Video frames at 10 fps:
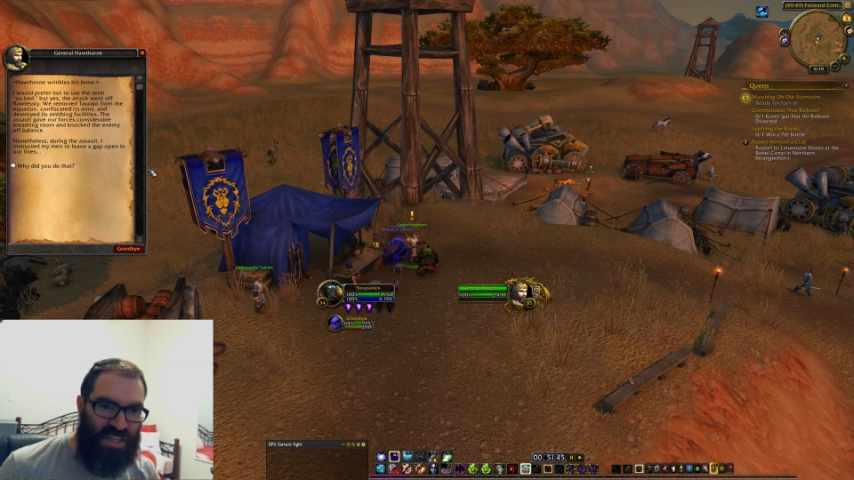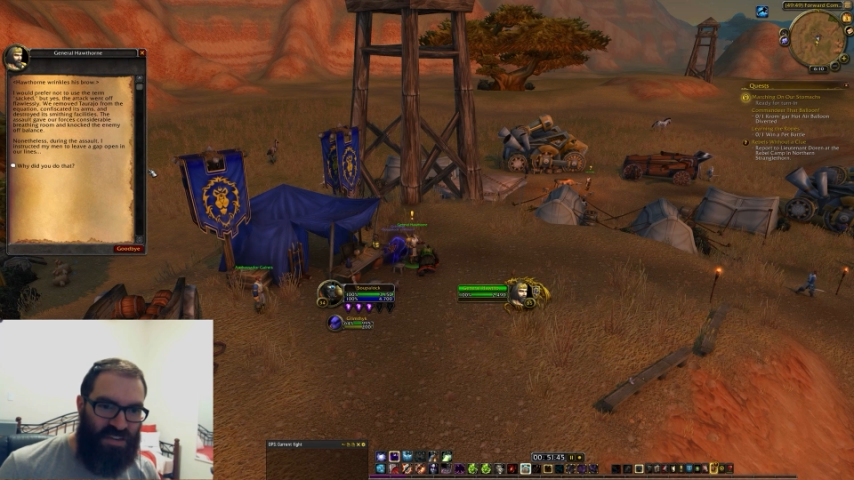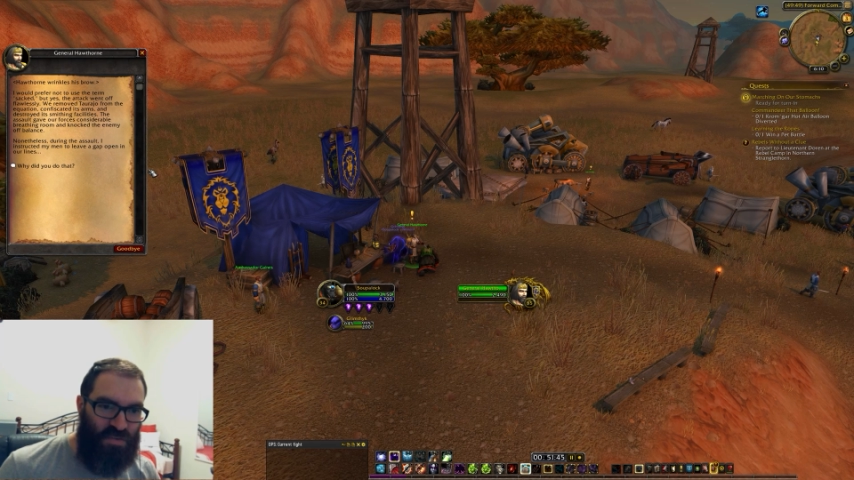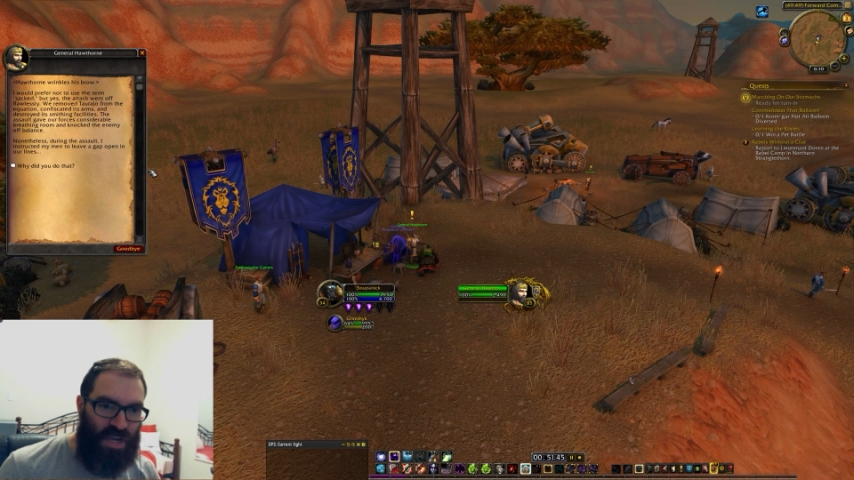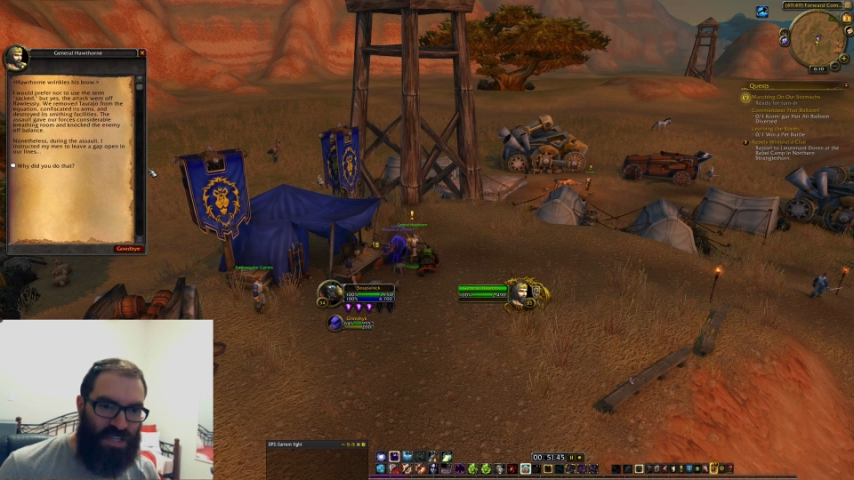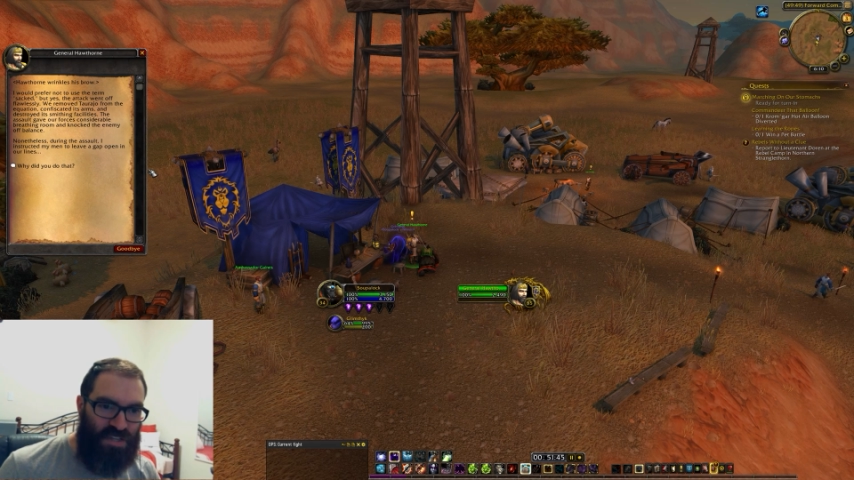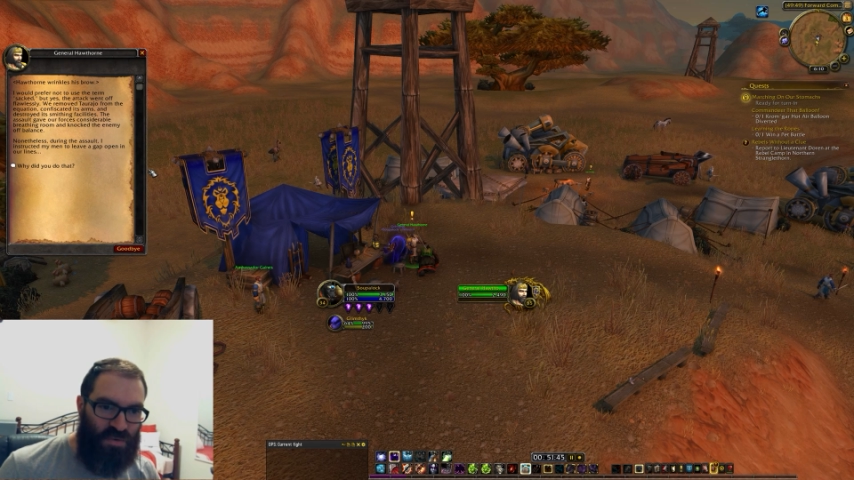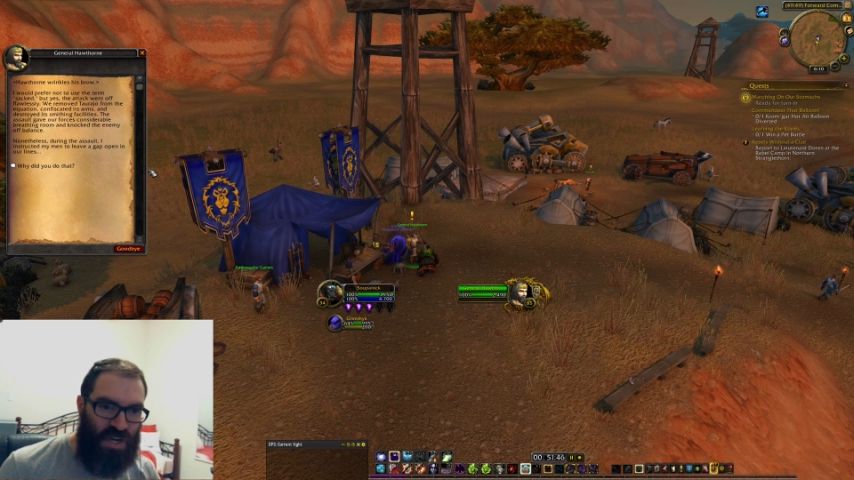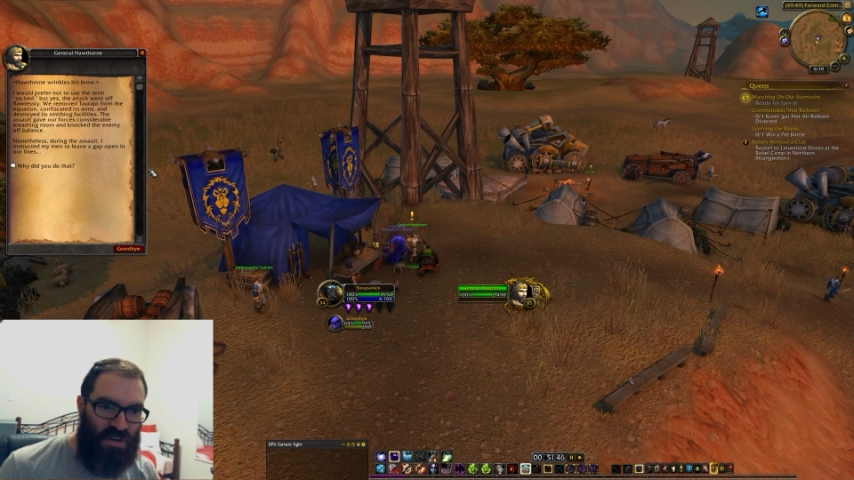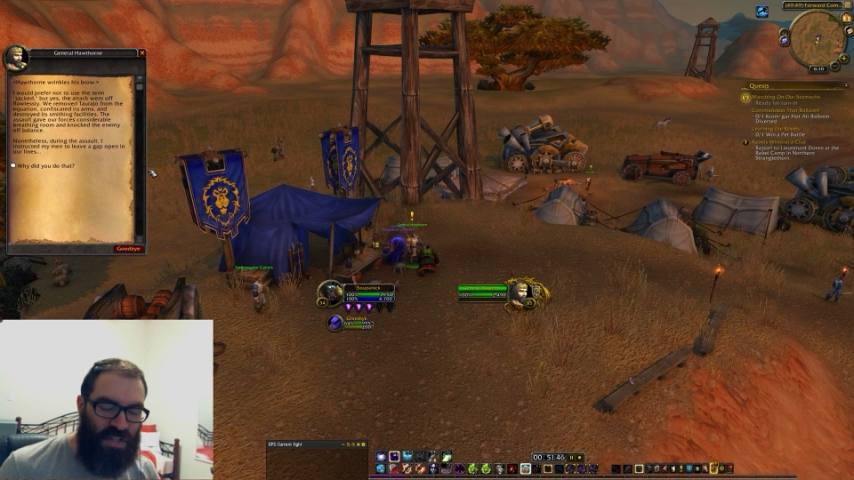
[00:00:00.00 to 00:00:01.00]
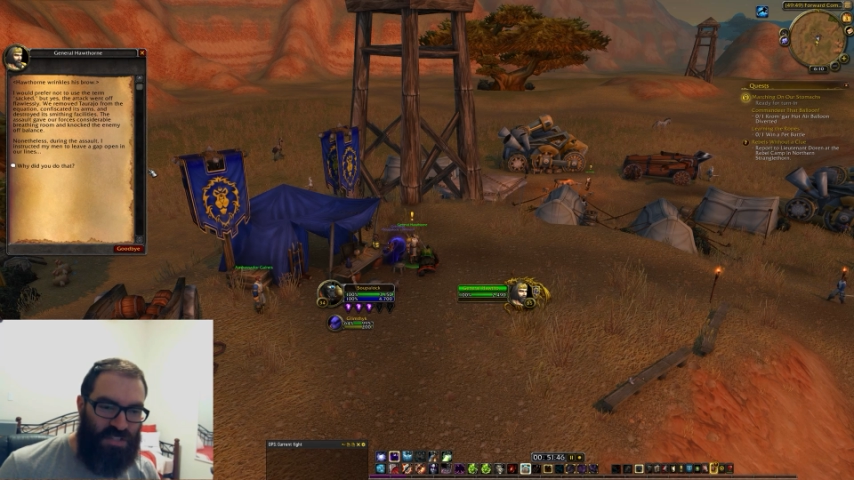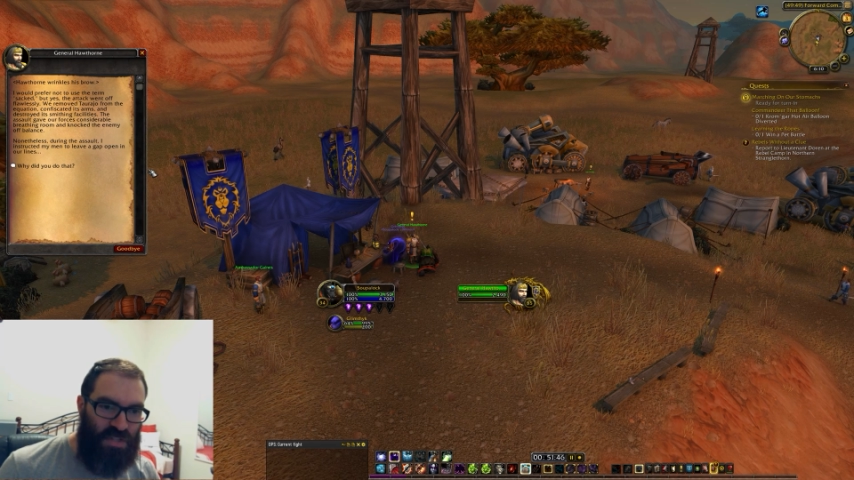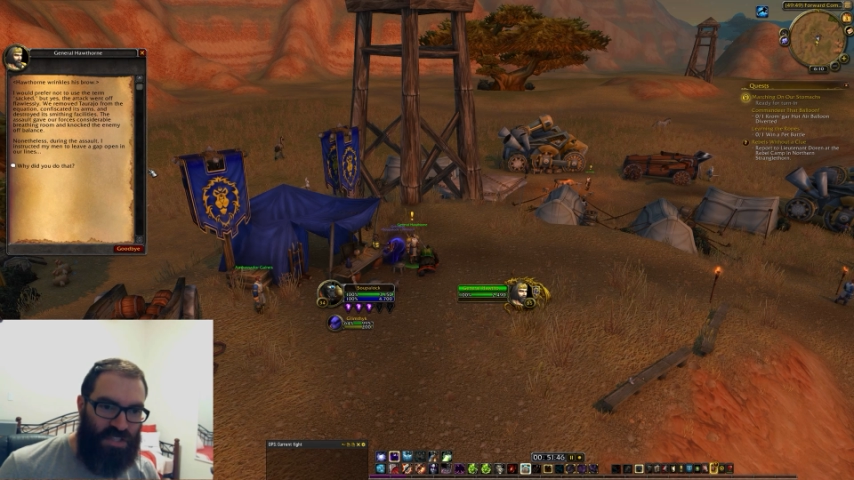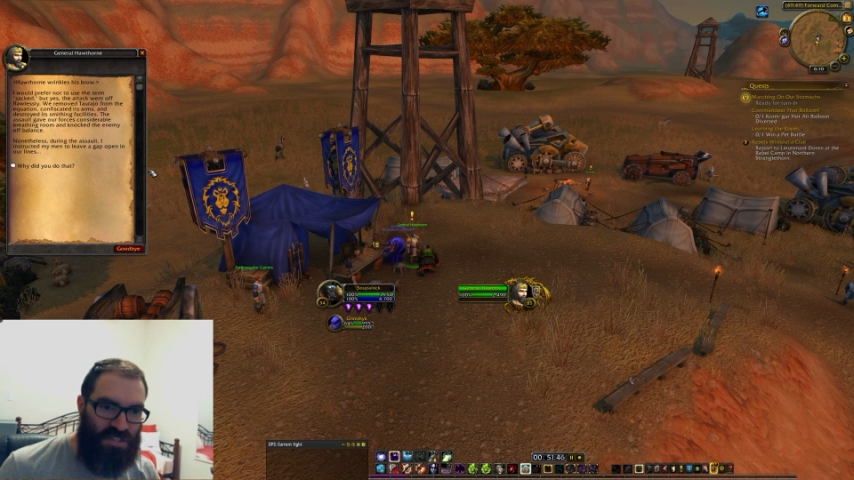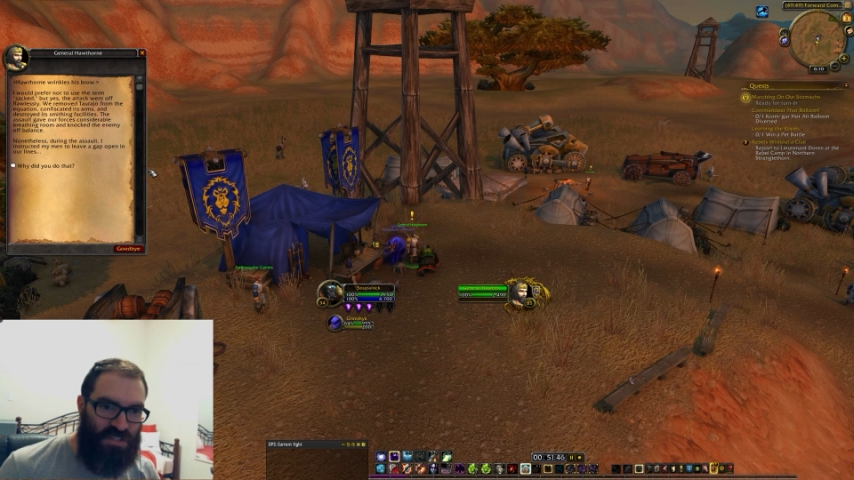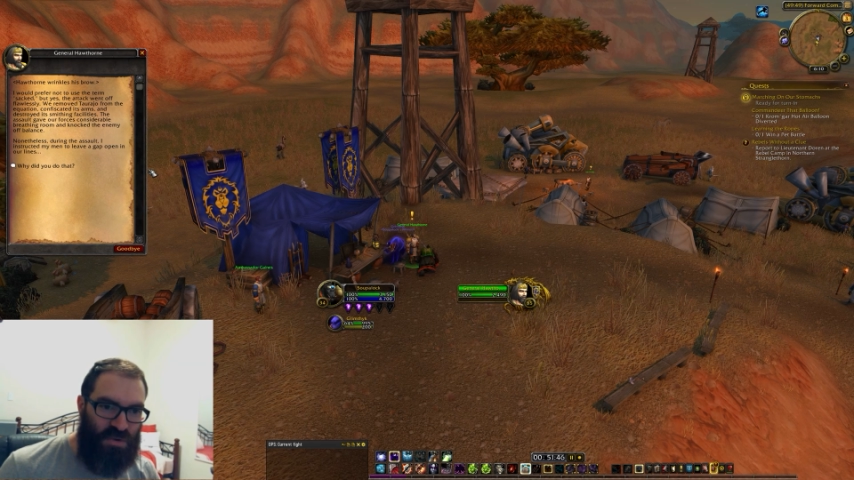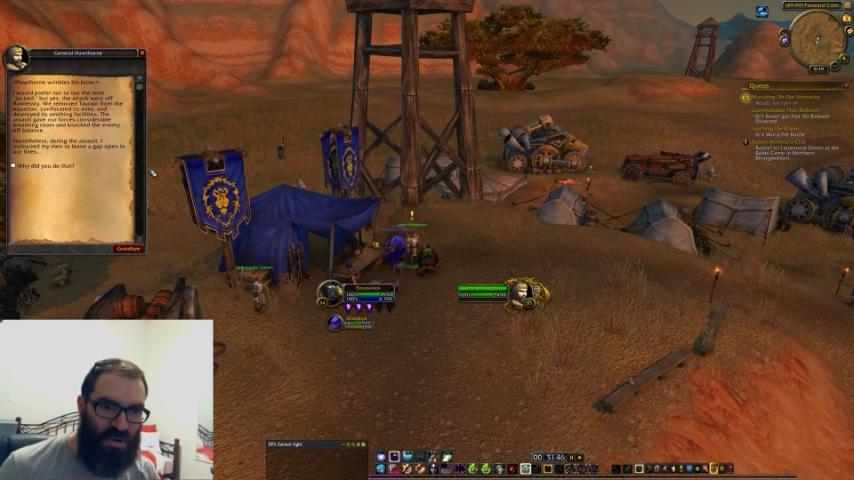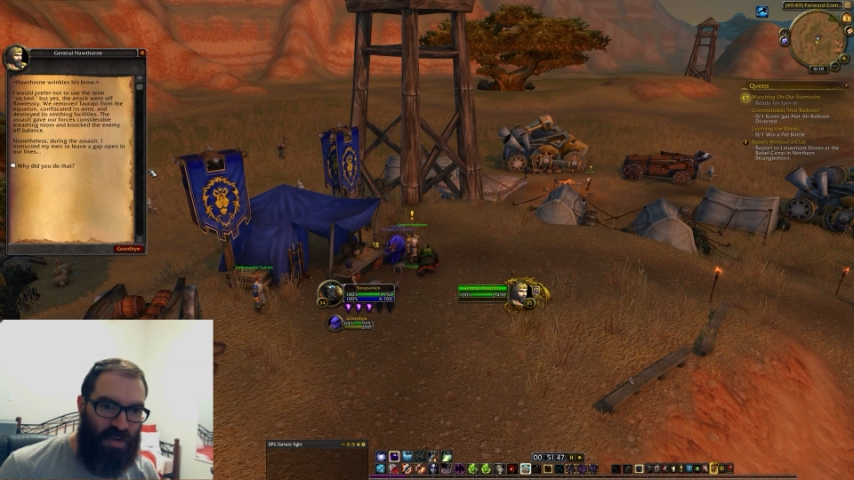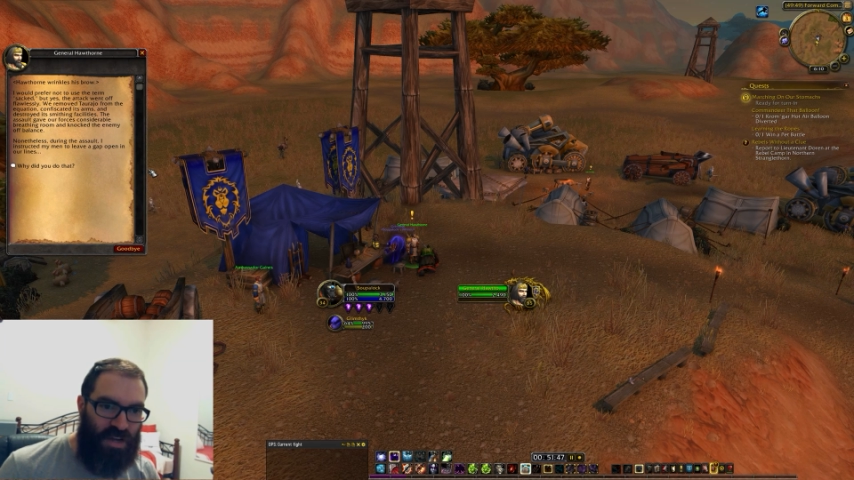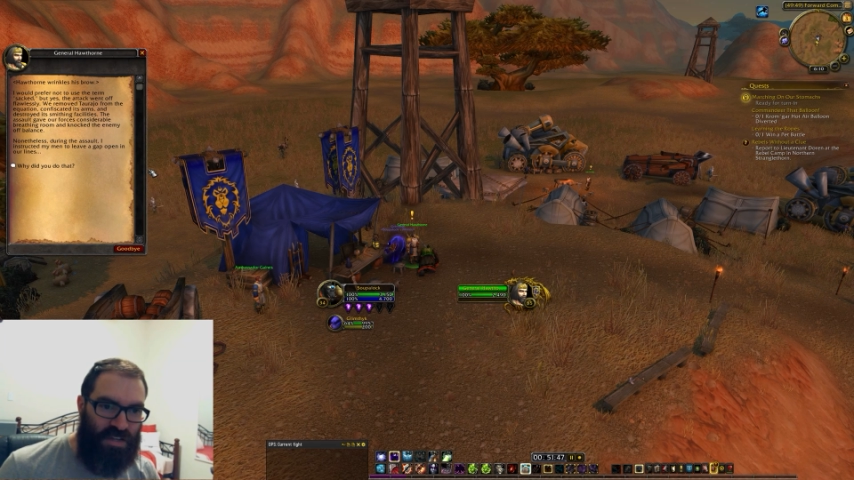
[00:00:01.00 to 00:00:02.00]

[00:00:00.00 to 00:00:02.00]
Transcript: wrecked Taurajo. That's the story behind it.